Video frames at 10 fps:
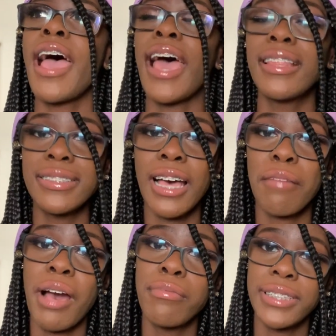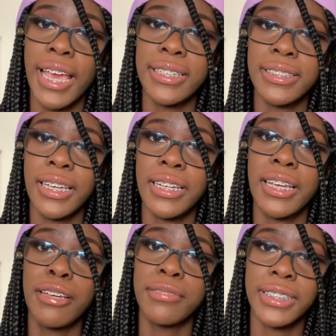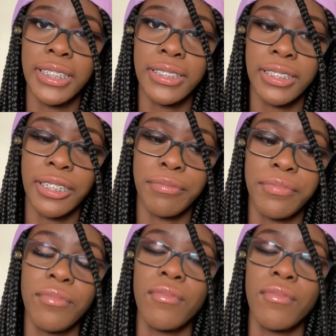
at the time I was 18 and he was 16.